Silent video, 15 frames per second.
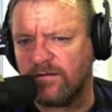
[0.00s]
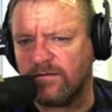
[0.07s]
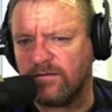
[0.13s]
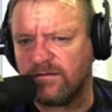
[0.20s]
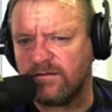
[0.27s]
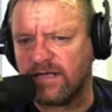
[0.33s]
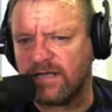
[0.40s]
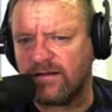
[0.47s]

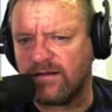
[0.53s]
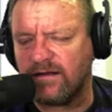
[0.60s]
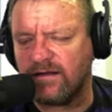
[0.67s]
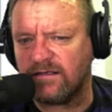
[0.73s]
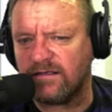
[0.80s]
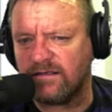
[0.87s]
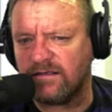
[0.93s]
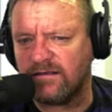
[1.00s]
The sad thing
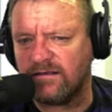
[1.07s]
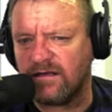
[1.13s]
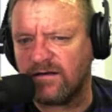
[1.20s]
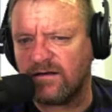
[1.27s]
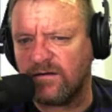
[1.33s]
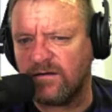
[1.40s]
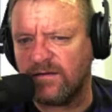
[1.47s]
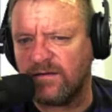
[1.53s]
is that I
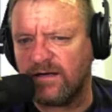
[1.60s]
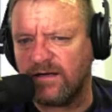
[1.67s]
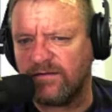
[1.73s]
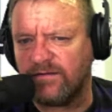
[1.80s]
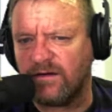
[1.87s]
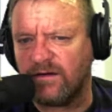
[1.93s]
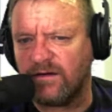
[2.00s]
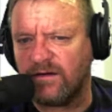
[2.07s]
can't
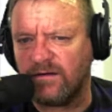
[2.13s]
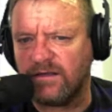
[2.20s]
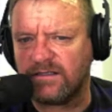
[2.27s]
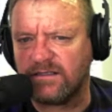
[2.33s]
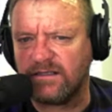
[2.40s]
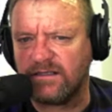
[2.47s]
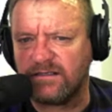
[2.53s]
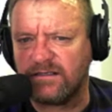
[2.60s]
believe that you and I are
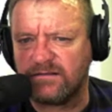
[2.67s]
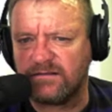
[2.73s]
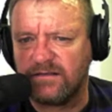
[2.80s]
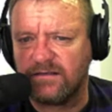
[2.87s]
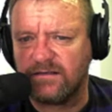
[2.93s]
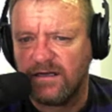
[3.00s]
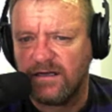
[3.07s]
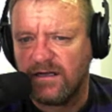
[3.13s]
sitting here
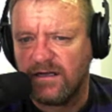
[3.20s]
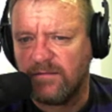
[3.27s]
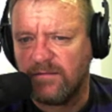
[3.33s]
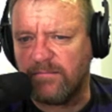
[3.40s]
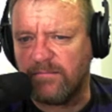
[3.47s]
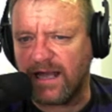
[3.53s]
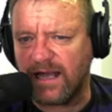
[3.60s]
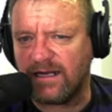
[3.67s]

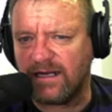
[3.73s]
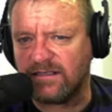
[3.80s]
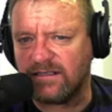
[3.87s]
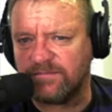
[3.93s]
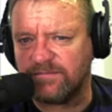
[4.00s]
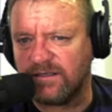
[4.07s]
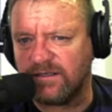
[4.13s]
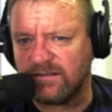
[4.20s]
backing
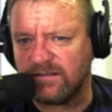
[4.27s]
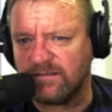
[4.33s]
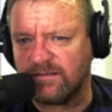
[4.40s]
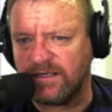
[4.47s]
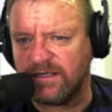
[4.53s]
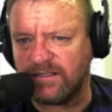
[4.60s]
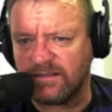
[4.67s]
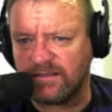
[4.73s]
Spurs to
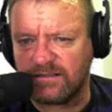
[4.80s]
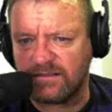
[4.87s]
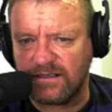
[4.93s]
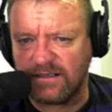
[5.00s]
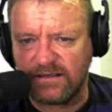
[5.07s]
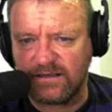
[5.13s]
beat Chelsea.